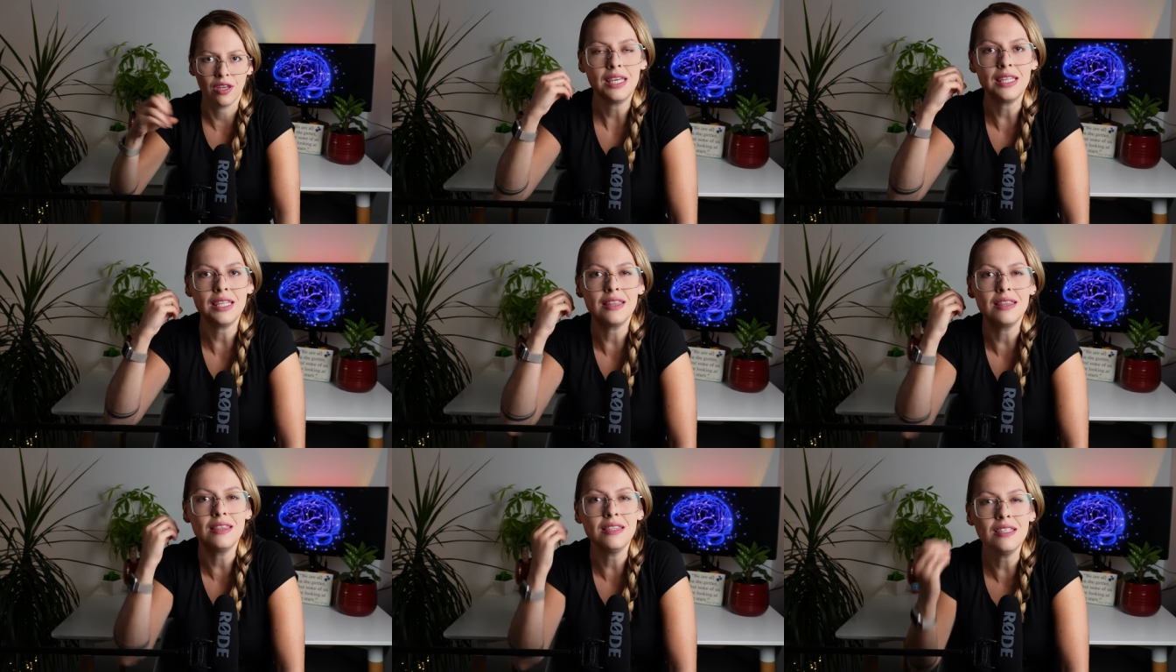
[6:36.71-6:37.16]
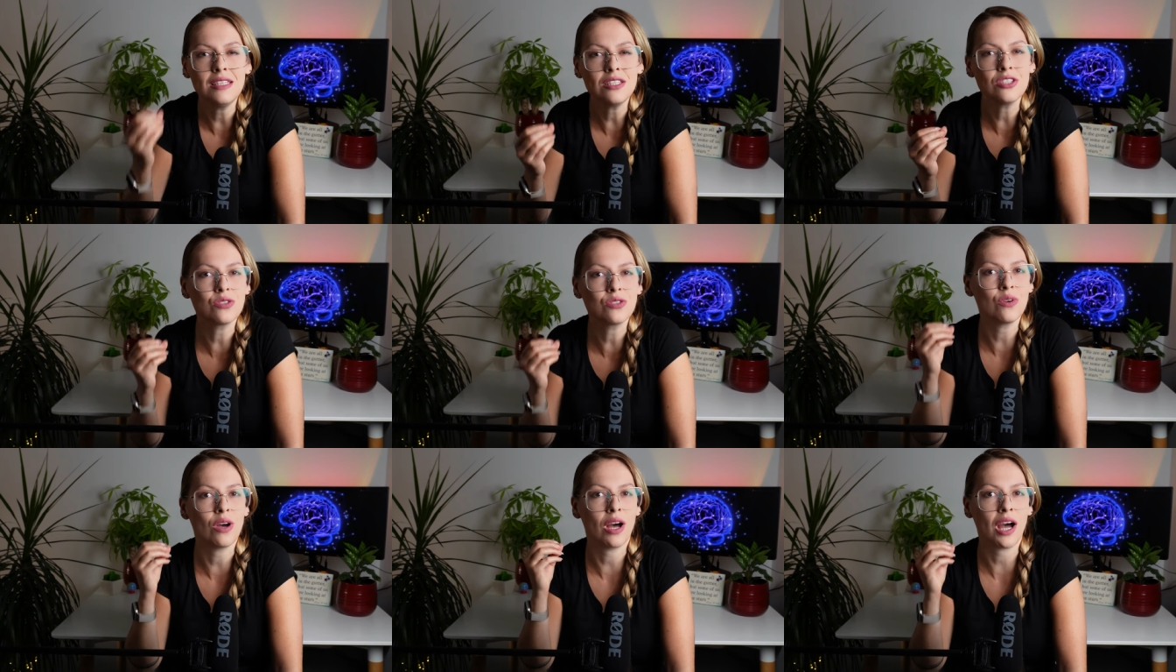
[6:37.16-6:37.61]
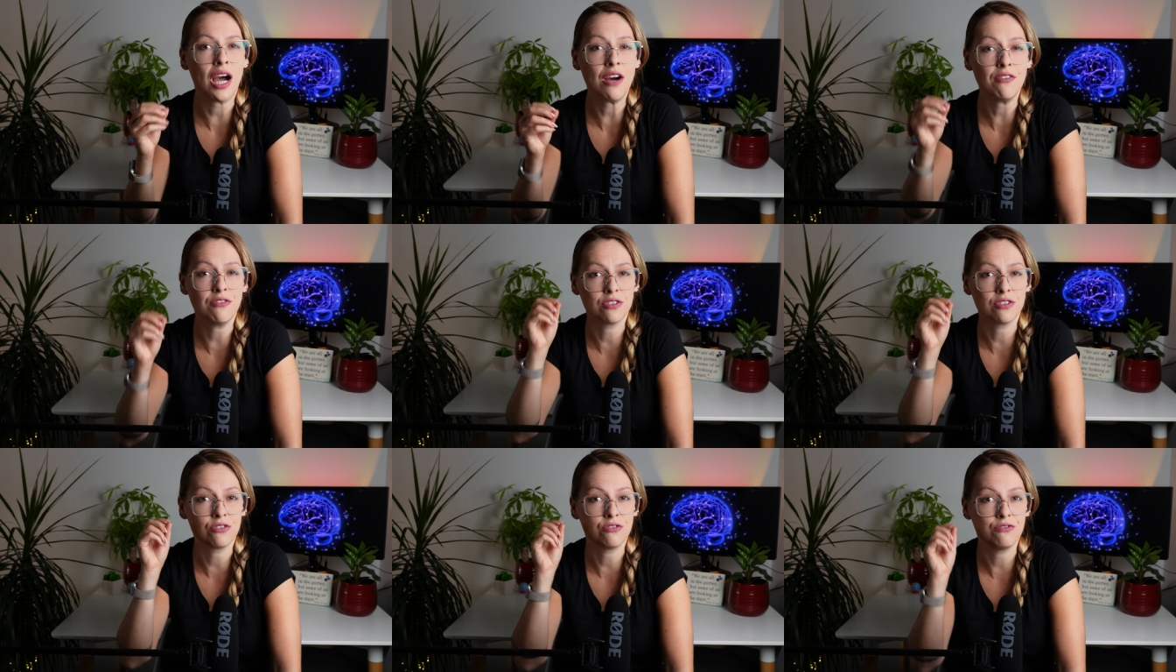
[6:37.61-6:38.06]
It needs to
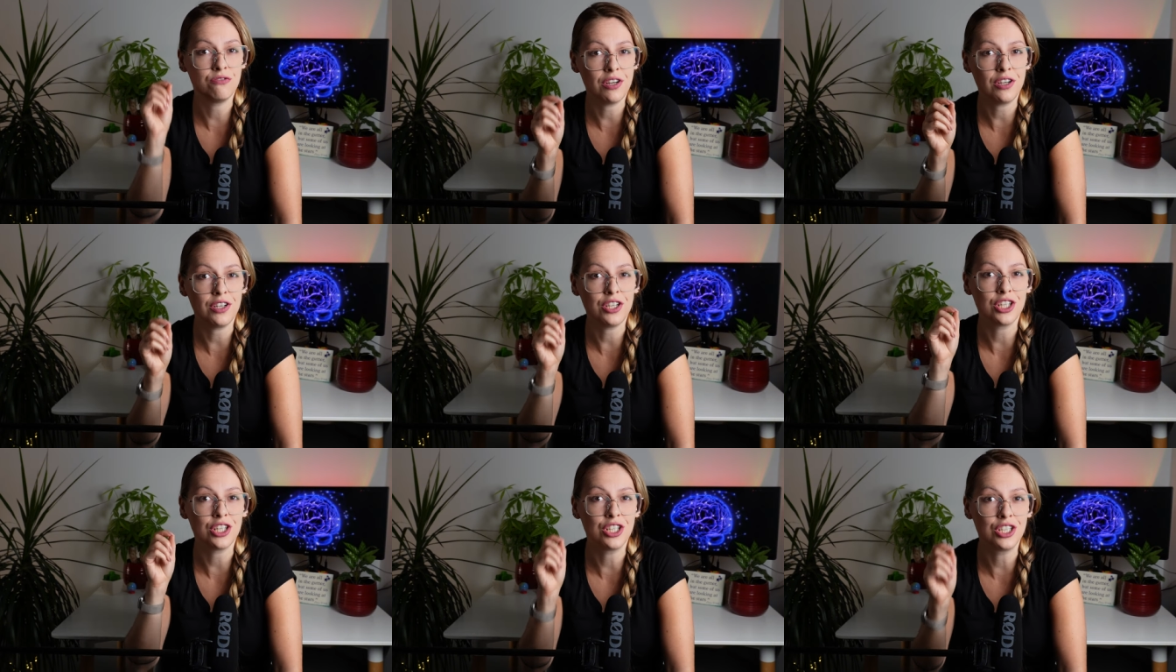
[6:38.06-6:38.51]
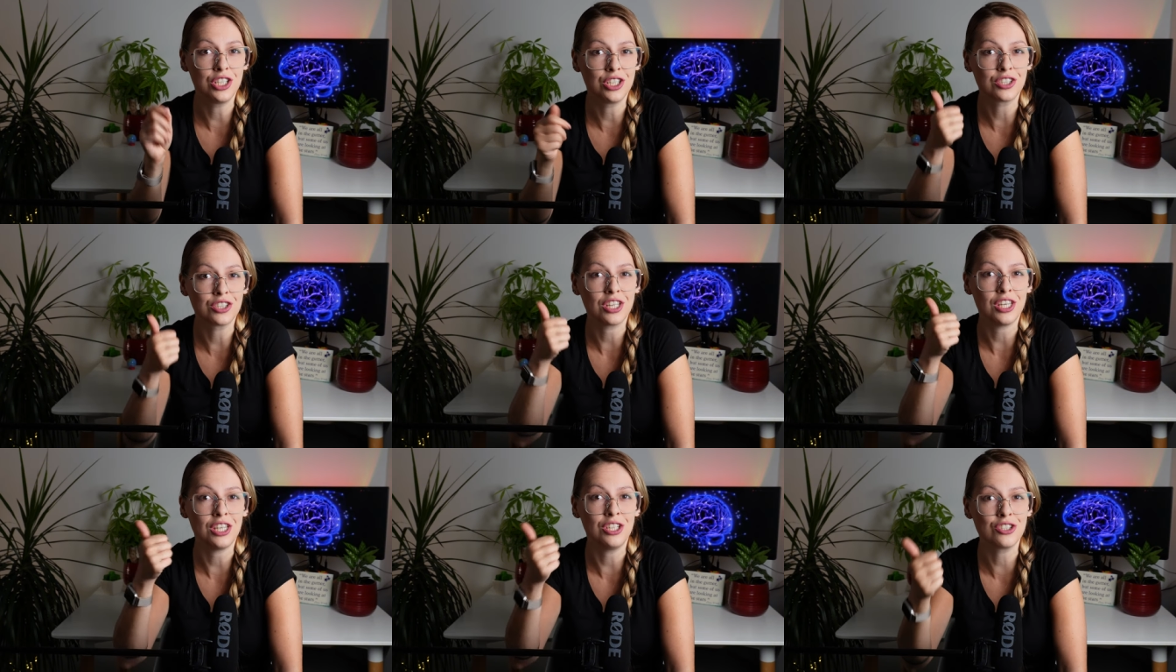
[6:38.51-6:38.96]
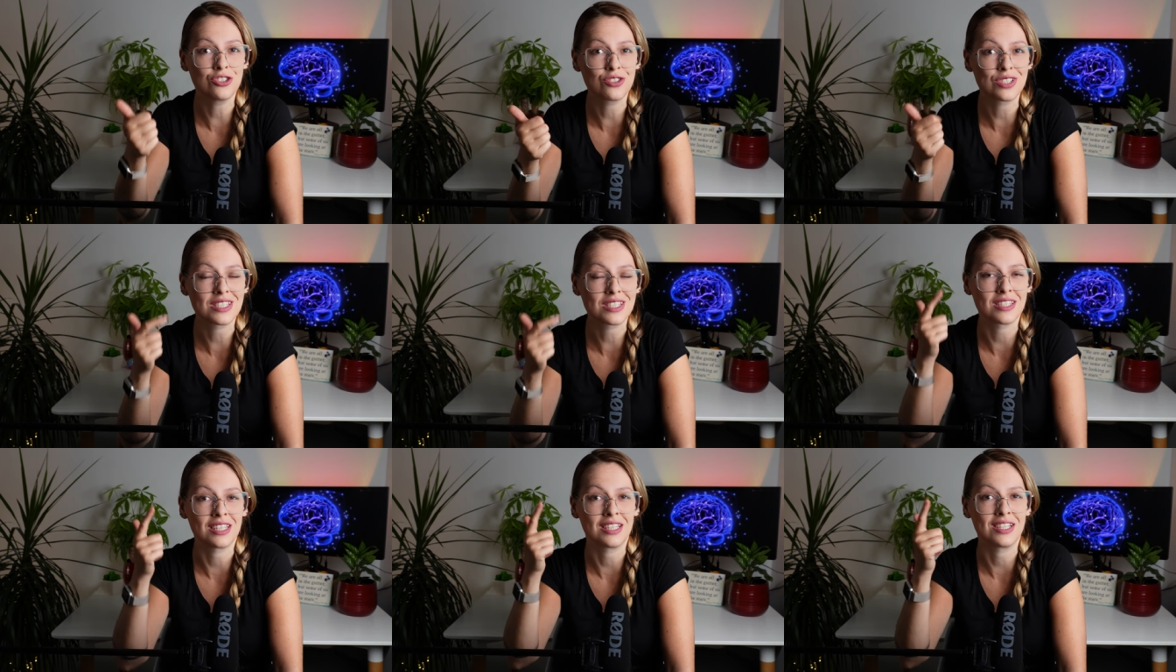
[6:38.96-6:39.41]
have a very good,
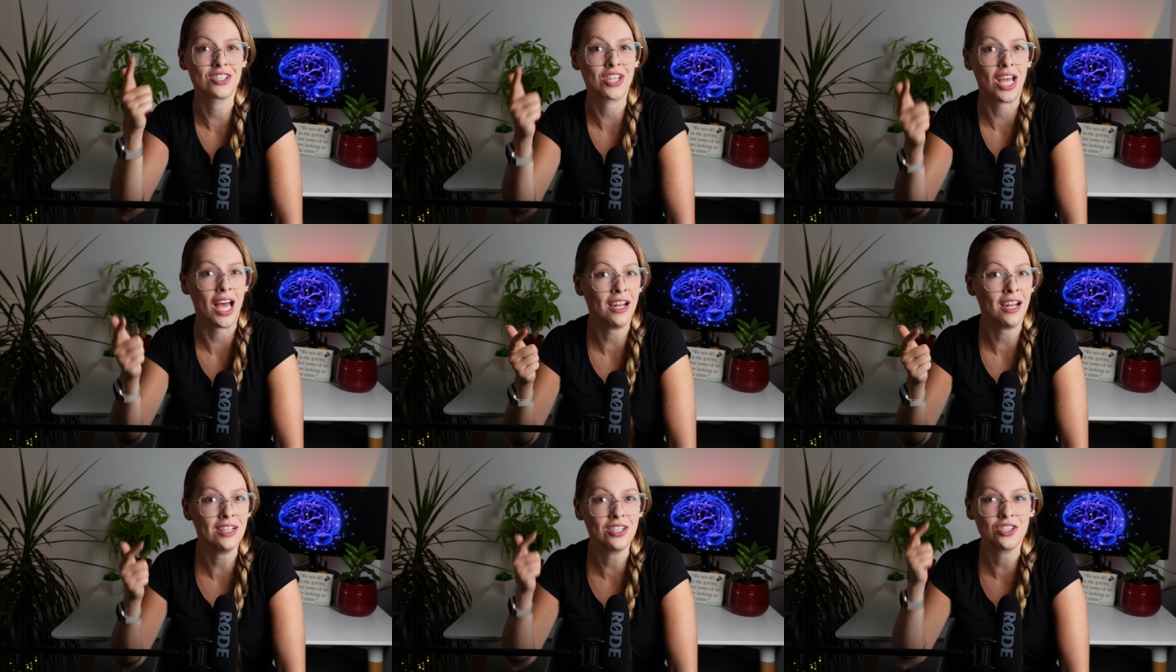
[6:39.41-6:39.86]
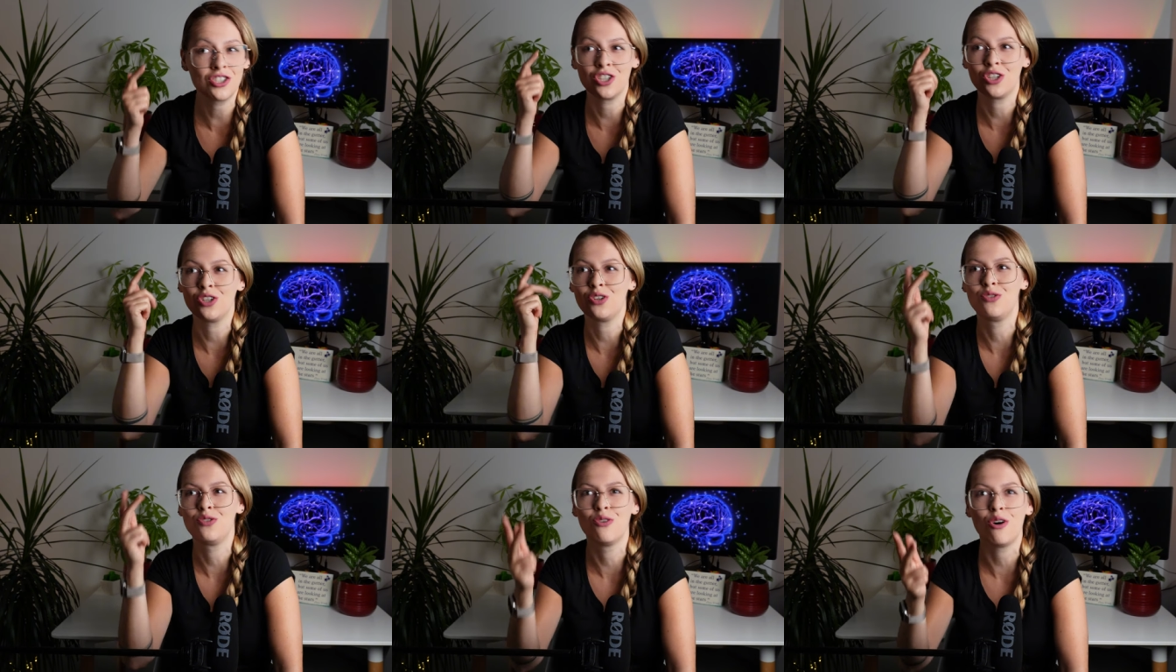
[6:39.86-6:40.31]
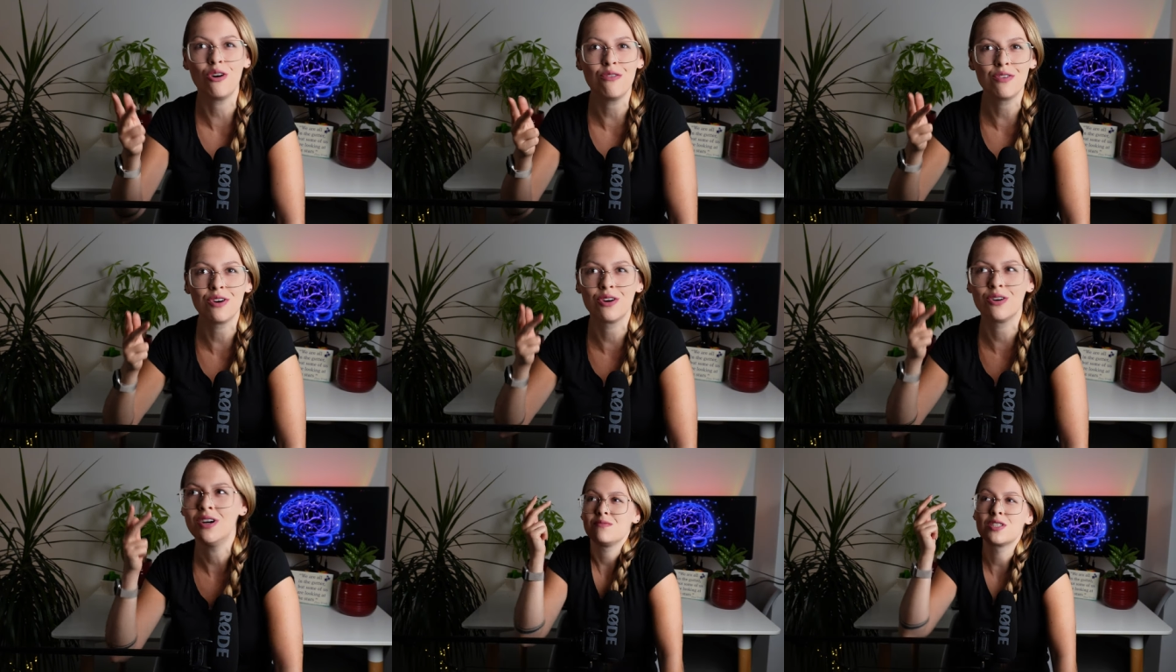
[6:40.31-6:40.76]
interesting, challenging,
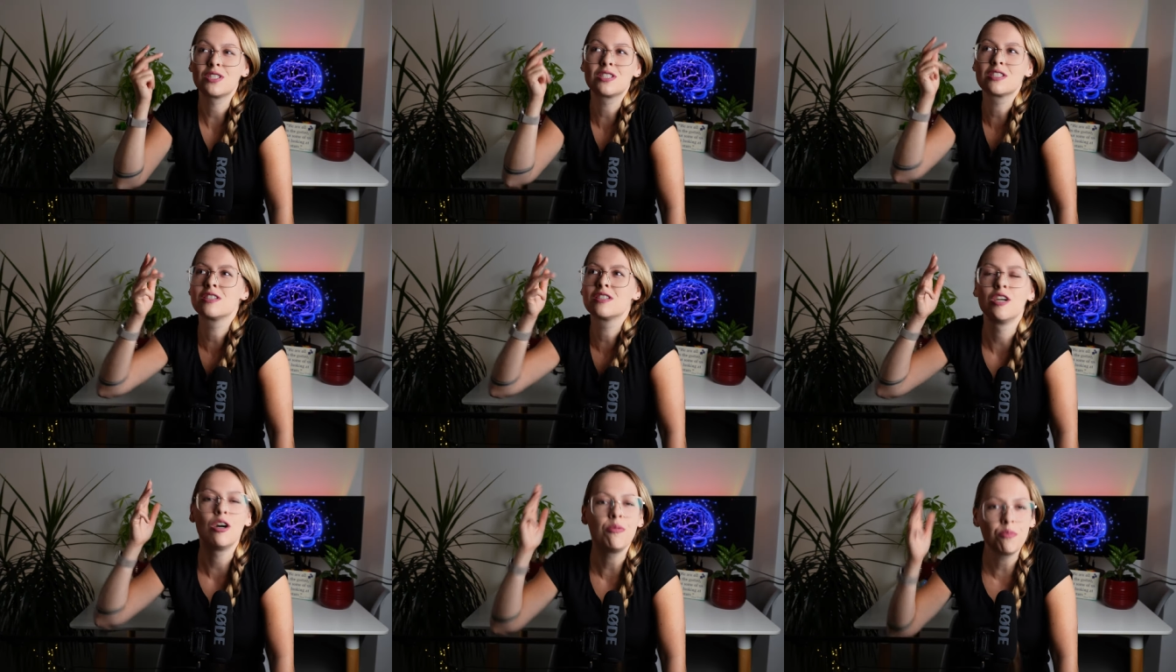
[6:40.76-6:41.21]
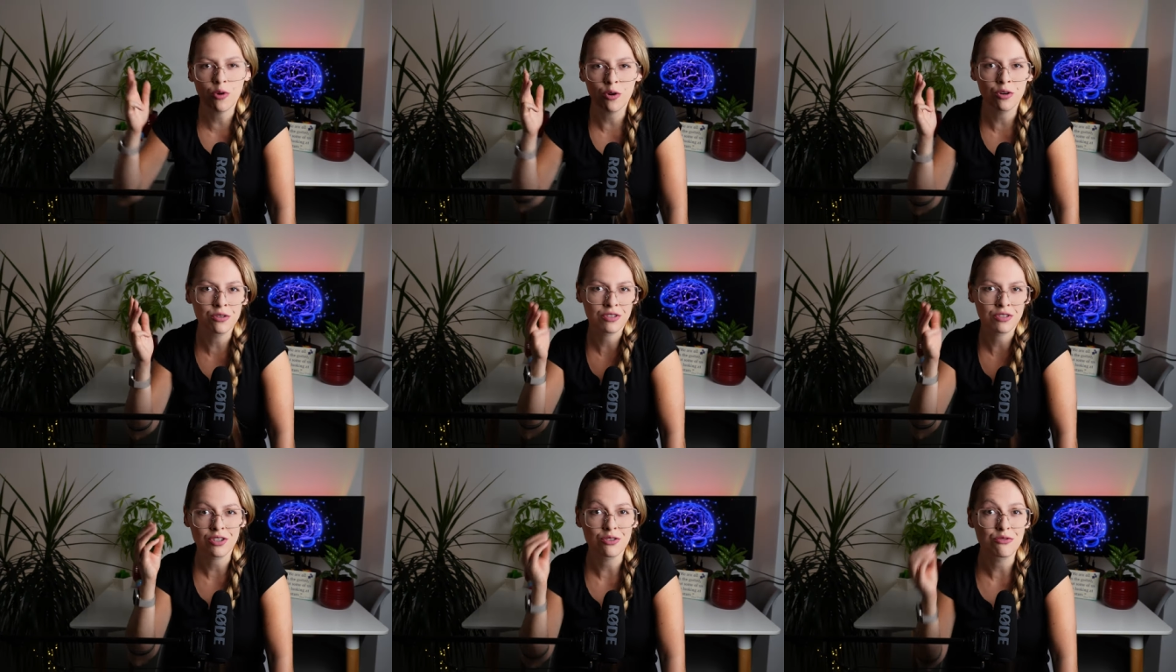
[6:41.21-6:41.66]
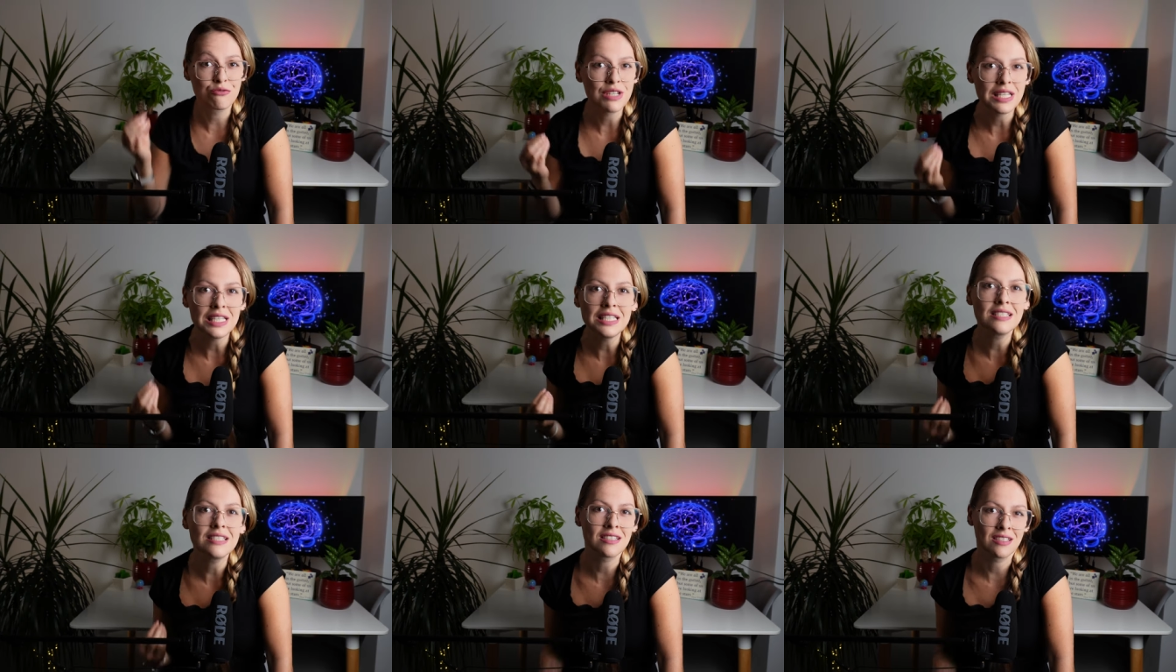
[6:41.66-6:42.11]
novel, stubborn
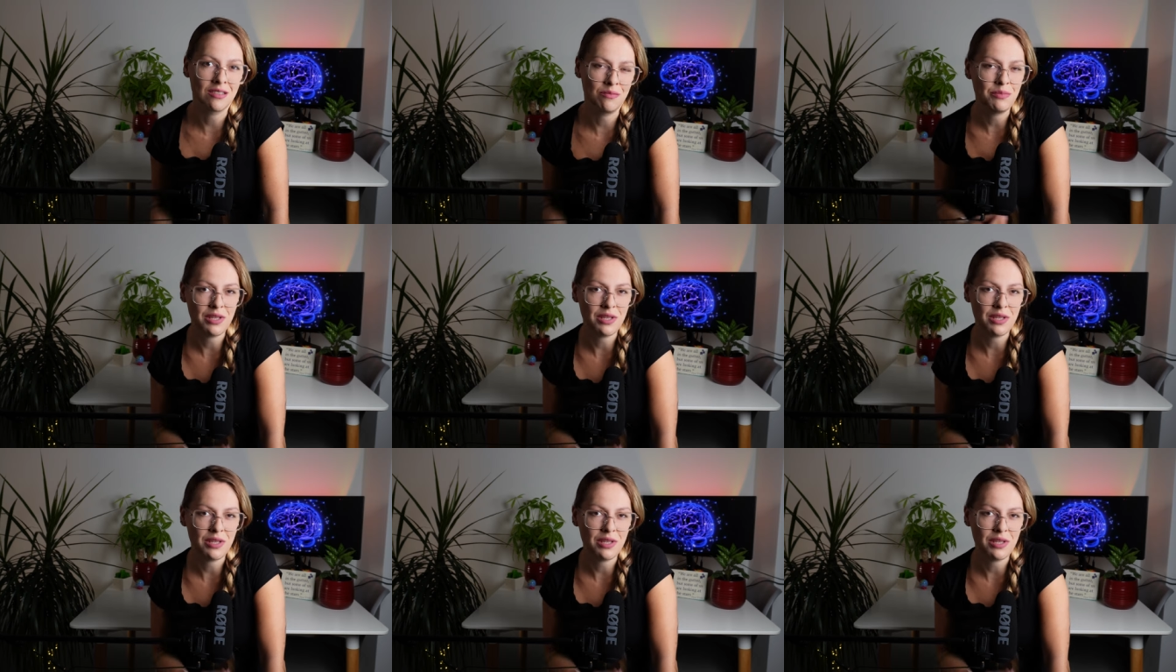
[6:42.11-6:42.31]
reason